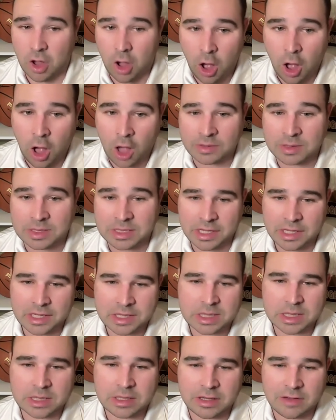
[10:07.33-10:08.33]

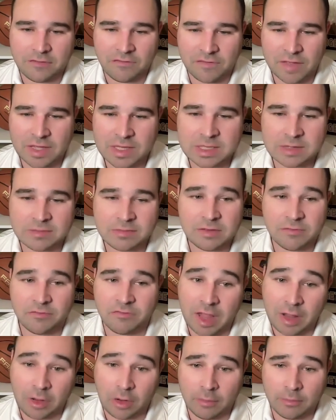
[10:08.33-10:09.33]
Offseason defensive
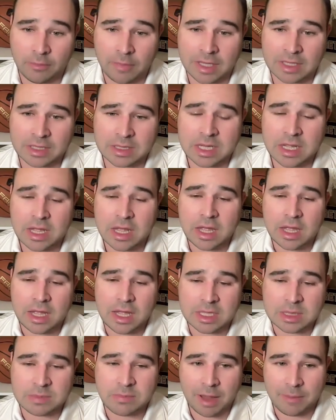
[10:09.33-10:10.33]
development
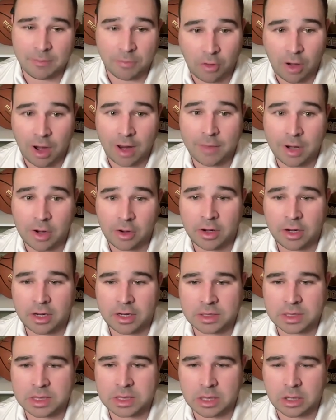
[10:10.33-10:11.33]
is my primary
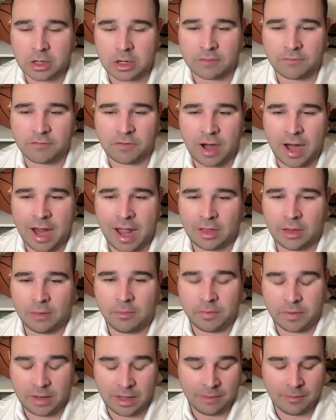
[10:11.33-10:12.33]
concern for
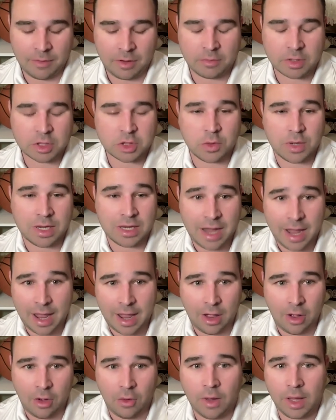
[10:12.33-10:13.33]
Alabama between
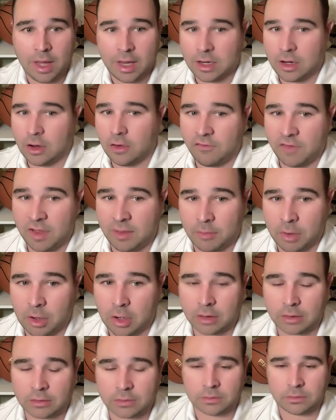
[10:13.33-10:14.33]
now and November.